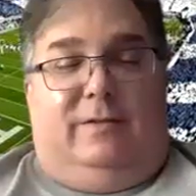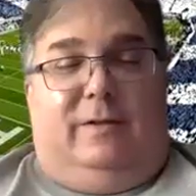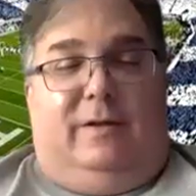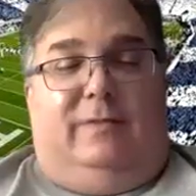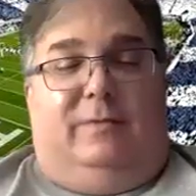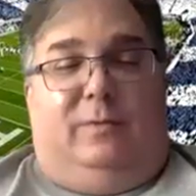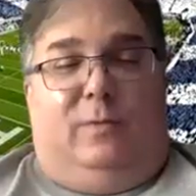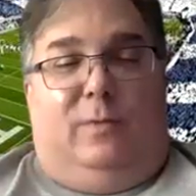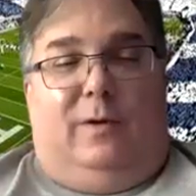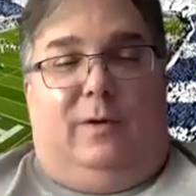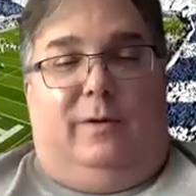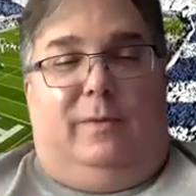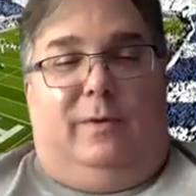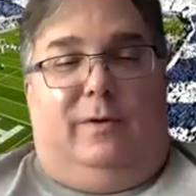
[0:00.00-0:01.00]
have some
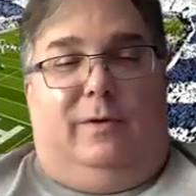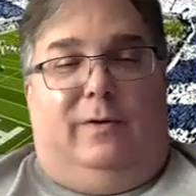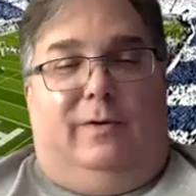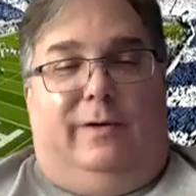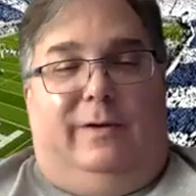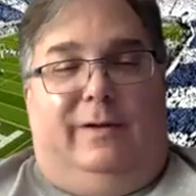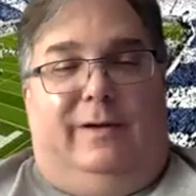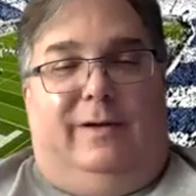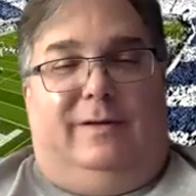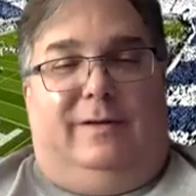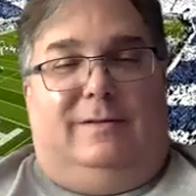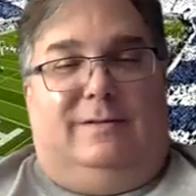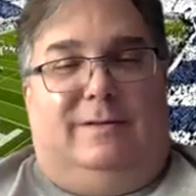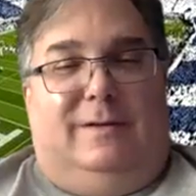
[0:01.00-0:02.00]
quality ball going on there.
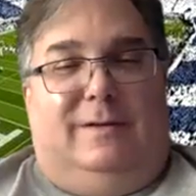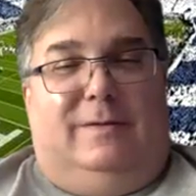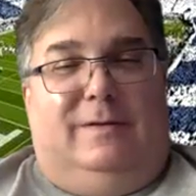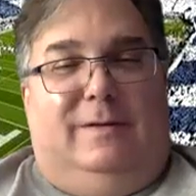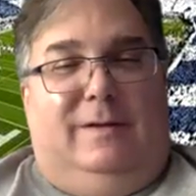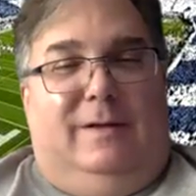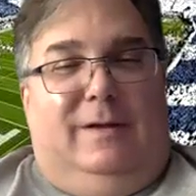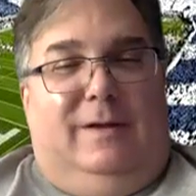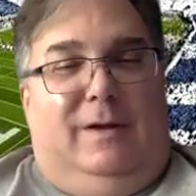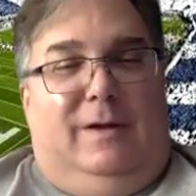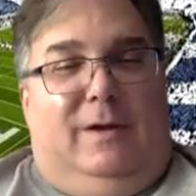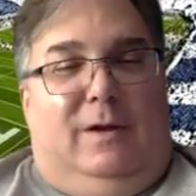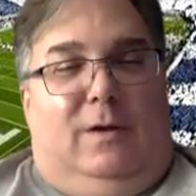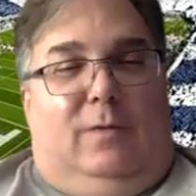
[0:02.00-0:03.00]
So yeah,